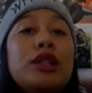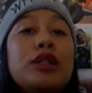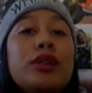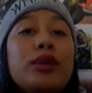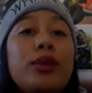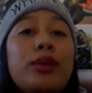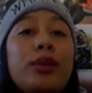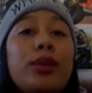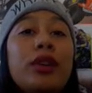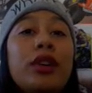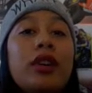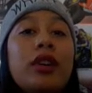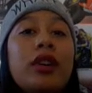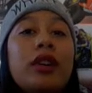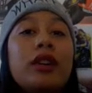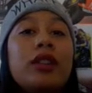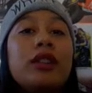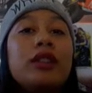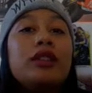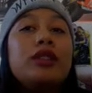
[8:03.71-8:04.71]
to
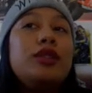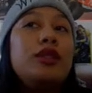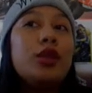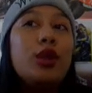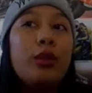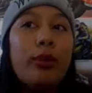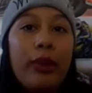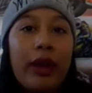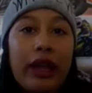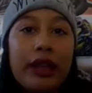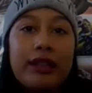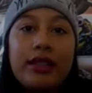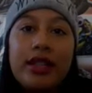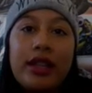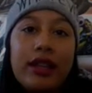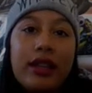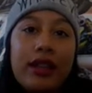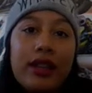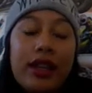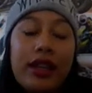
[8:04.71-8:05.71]
do better
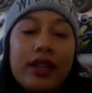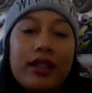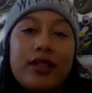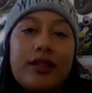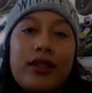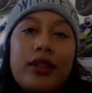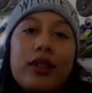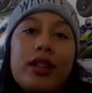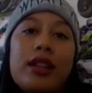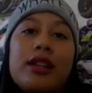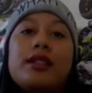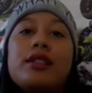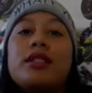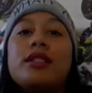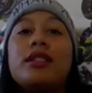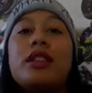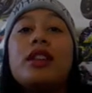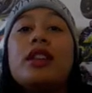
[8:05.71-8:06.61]
in the next few races.